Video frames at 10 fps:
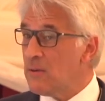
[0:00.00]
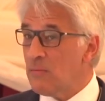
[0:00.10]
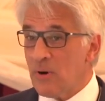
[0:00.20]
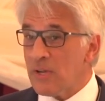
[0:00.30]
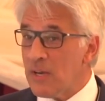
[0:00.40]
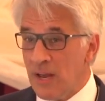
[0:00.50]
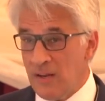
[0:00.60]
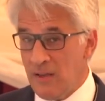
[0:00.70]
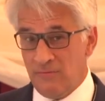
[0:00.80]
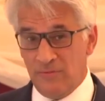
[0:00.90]
what can I
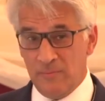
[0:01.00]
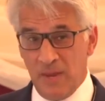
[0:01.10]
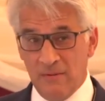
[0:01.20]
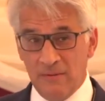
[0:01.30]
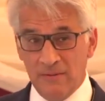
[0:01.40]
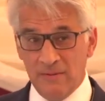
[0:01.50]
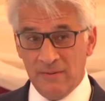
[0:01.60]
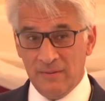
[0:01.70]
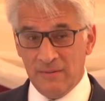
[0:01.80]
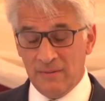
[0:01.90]
learn from you?
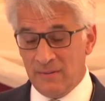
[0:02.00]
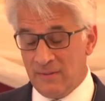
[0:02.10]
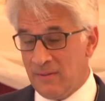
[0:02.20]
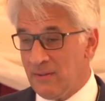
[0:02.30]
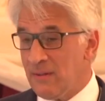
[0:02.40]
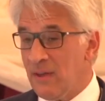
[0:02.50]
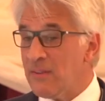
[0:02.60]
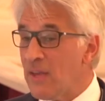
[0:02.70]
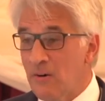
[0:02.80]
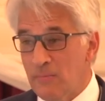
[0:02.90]
And
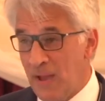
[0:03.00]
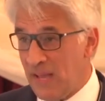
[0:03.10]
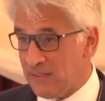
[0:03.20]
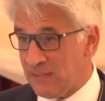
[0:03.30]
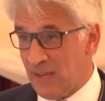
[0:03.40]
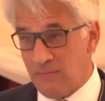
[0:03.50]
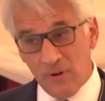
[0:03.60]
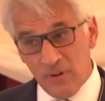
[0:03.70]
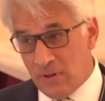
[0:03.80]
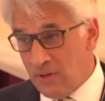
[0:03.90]
the old man said,
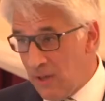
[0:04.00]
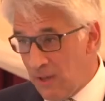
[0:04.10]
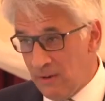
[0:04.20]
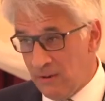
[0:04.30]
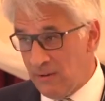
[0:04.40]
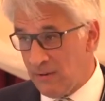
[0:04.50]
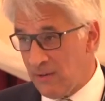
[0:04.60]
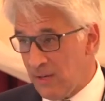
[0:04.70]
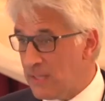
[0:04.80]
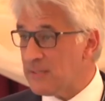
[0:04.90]
what you can learn
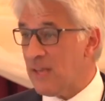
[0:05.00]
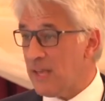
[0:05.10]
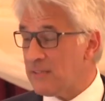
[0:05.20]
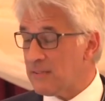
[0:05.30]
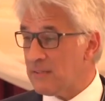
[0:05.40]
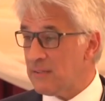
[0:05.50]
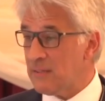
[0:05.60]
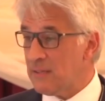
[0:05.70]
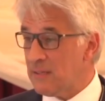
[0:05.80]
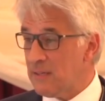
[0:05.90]
is this.
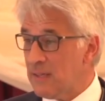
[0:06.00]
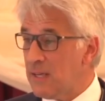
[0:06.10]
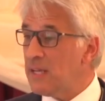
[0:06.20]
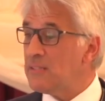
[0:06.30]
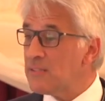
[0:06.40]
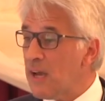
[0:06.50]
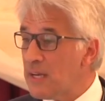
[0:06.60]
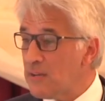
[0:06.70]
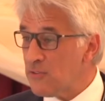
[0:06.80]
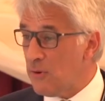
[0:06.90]

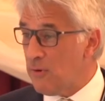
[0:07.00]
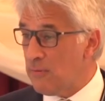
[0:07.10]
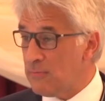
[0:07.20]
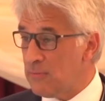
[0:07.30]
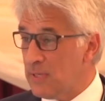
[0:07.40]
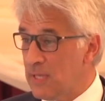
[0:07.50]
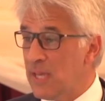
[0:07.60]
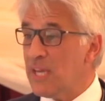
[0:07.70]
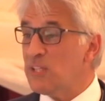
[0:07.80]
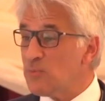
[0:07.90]
Inside us all,
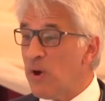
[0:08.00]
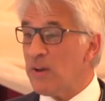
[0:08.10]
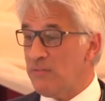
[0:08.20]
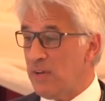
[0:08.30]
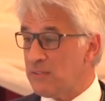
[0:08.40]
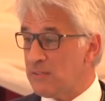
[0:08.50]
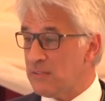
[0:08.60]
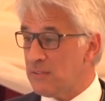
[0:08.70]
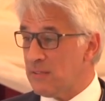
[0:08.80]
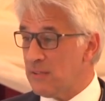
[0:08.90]
each one of
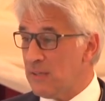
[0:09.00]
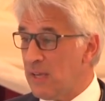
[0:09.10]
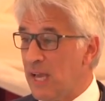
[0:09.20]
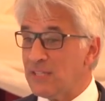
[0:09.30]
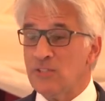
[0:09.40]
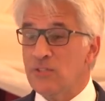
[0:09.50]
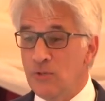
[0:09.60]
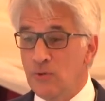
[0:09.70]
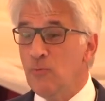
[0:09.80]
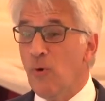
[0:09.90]
us has
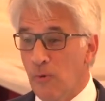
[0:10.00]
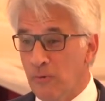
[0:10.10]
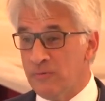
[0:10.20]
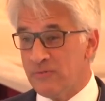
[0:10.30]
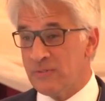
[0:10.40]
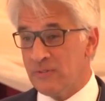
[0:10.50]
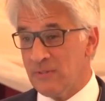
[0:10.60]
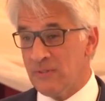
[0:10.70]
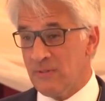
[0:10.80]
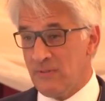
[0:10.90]
two wolves,
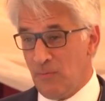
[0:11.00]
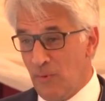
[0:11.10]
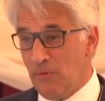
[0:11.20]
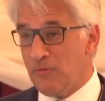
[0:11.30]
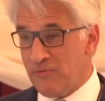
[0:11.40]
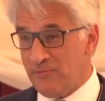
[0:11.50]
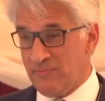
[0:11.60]
the wolf